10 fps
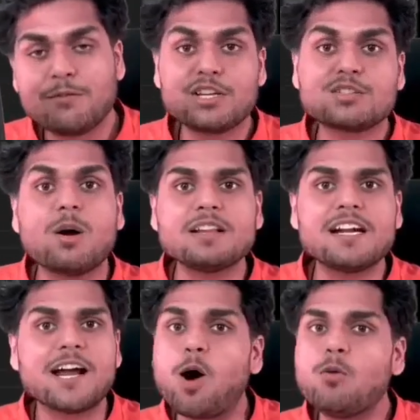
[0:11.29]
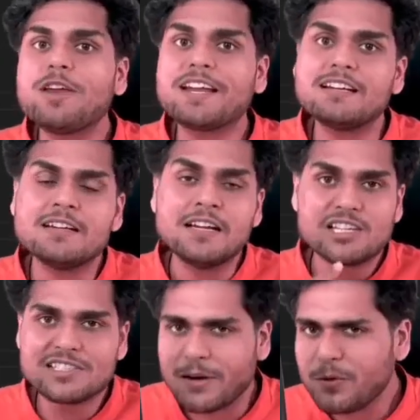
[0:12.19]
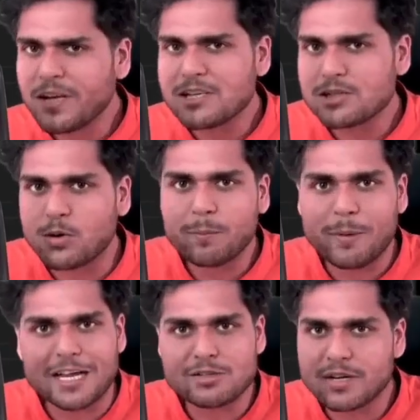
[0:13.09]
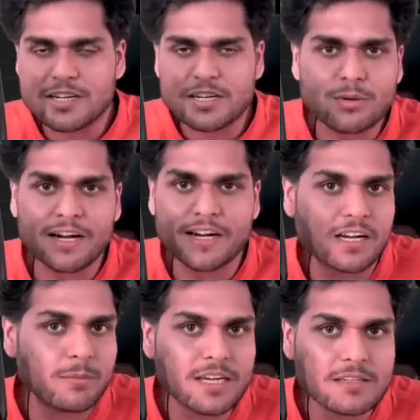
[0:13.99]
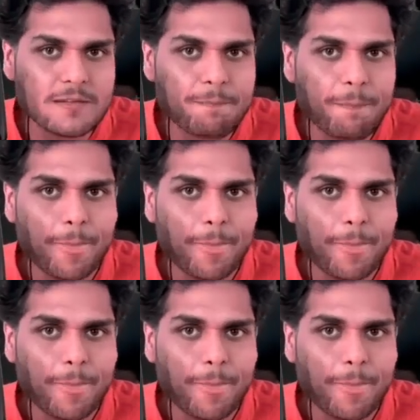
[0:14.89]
We saw that how we can safely store passwords into our database,